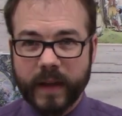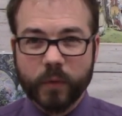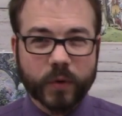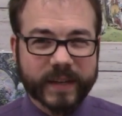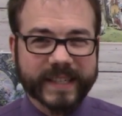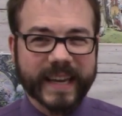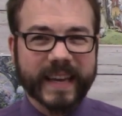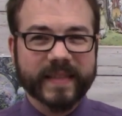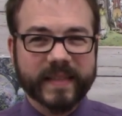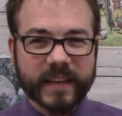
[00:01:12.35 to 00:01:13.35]
And we're going to see
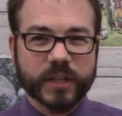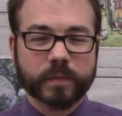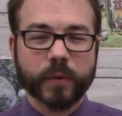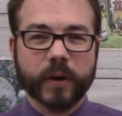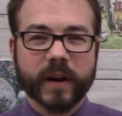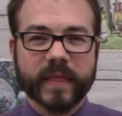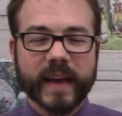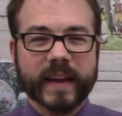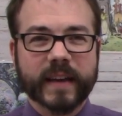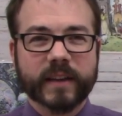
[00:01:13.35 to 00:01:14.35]
in this book
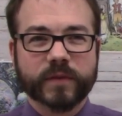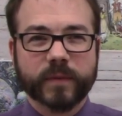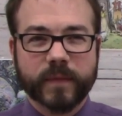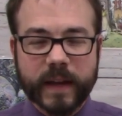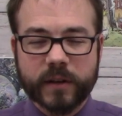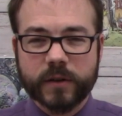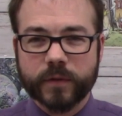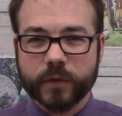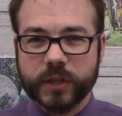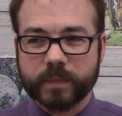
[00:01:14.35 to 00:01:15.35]
that his
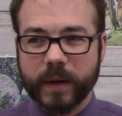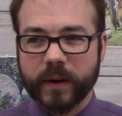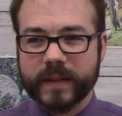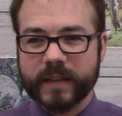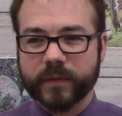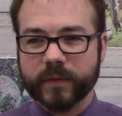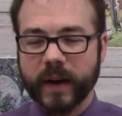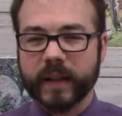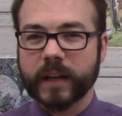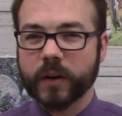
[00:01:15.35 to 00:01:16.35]
vengeful spirit is
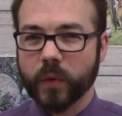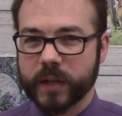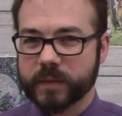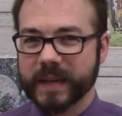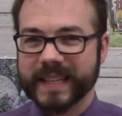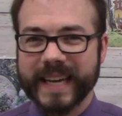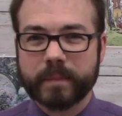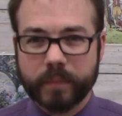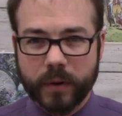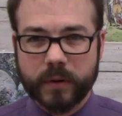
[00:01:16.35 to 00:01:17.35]
finally going to be
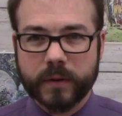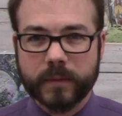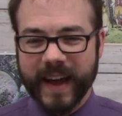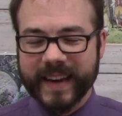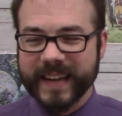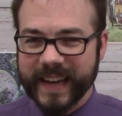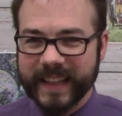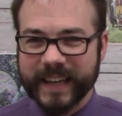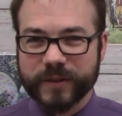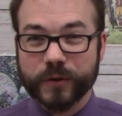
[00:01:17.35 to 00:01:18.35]
tempered. And
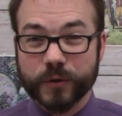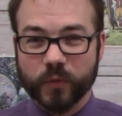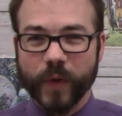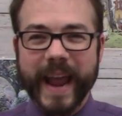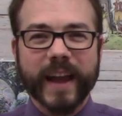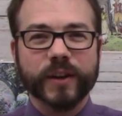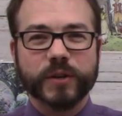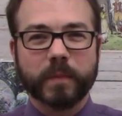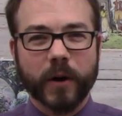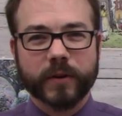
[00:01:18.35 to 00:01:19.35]
Achilles, whose rage
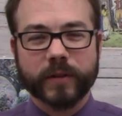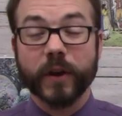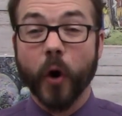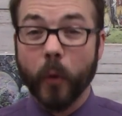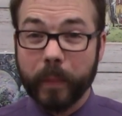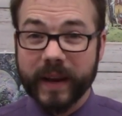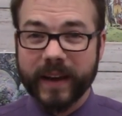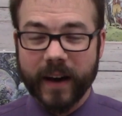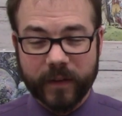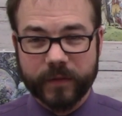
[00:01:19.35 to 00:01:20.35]
marked the
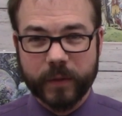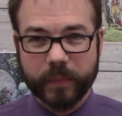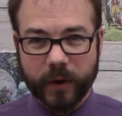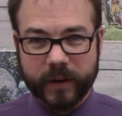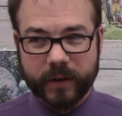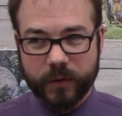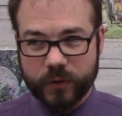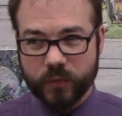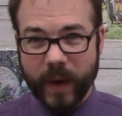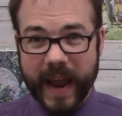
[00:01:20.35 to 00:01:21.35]
opening of the book, and
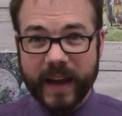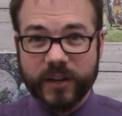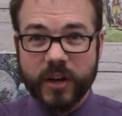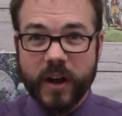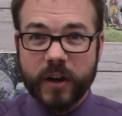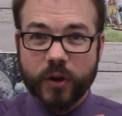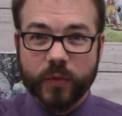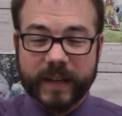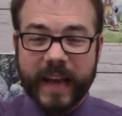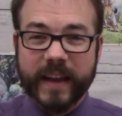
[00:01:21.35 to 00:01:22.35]
whose rage
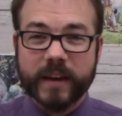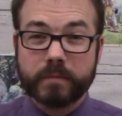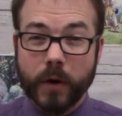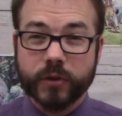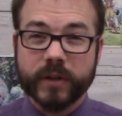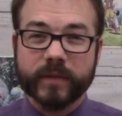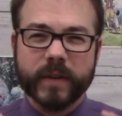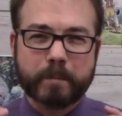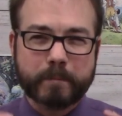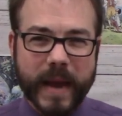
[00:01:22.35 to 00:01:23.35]
created most of
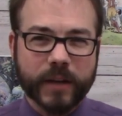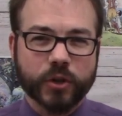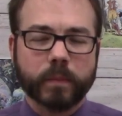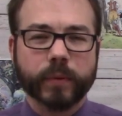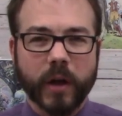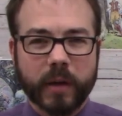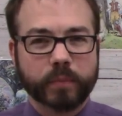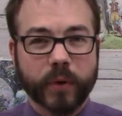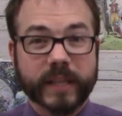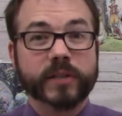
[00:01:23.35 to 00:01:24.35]
the major plot
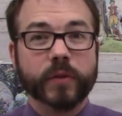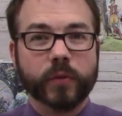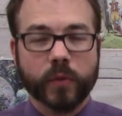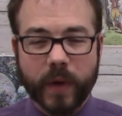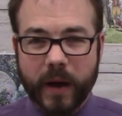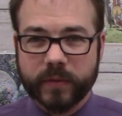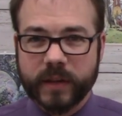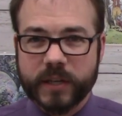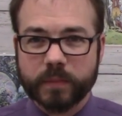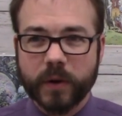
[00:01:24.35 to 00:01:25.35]
points throughout
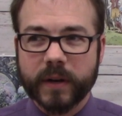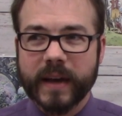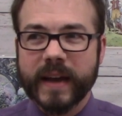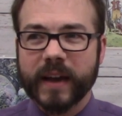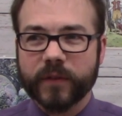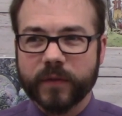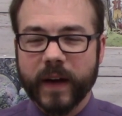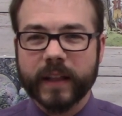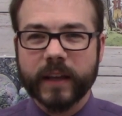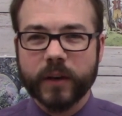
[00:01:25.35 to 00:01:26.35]
this book, is
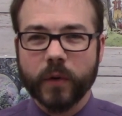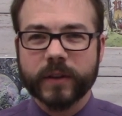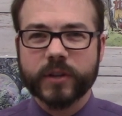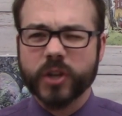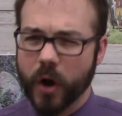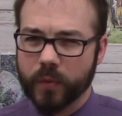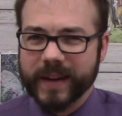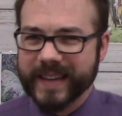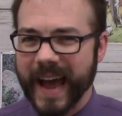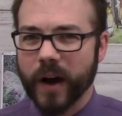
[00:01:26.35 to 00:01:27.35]
finally going to tone
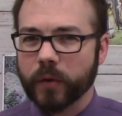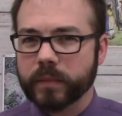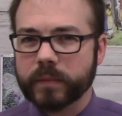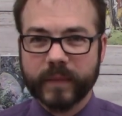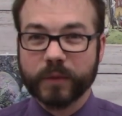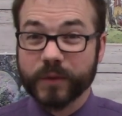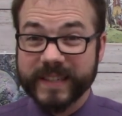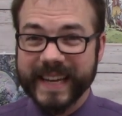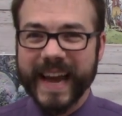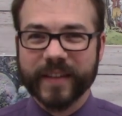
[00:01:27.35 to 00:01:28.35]
it down. And we'll
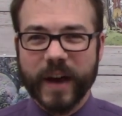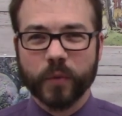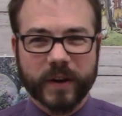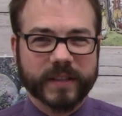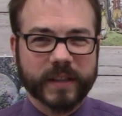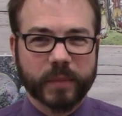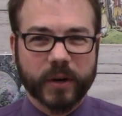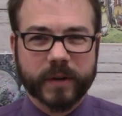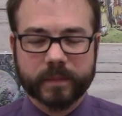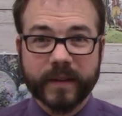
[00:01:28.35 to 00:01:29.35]
see how that works in the
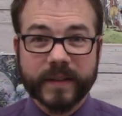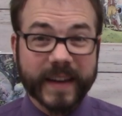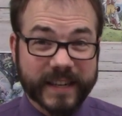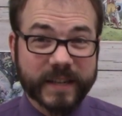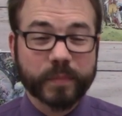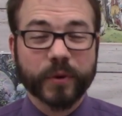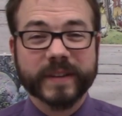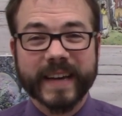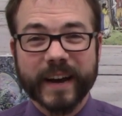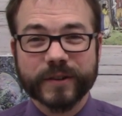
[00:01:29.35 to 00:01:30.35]
book. The next
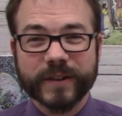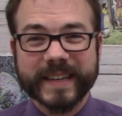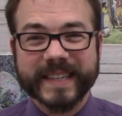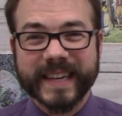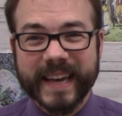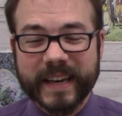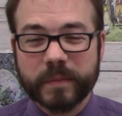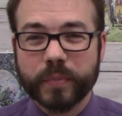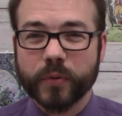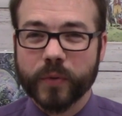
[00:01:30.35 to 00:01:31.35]
important character is
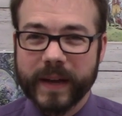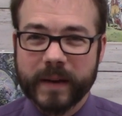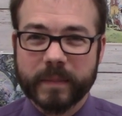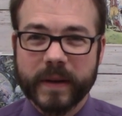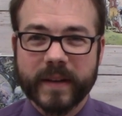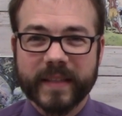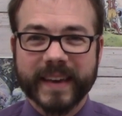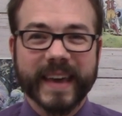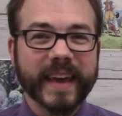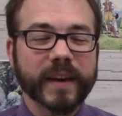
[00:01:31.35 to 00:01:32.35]
King Priam, the
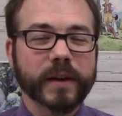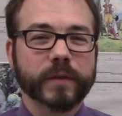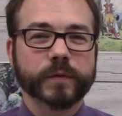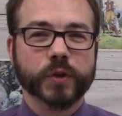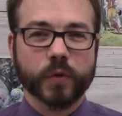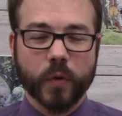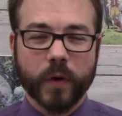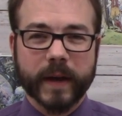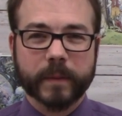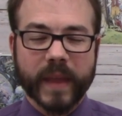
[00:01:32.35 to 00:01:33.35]
king of
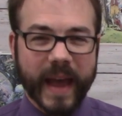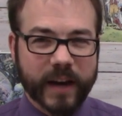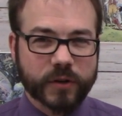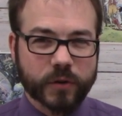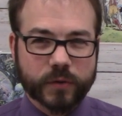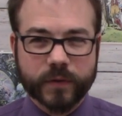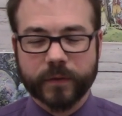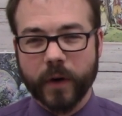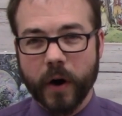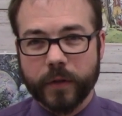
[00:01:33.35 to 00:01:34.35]
Troy, Hector's
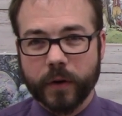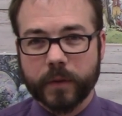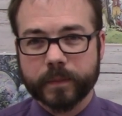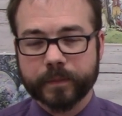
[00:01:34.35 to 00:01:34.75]
father.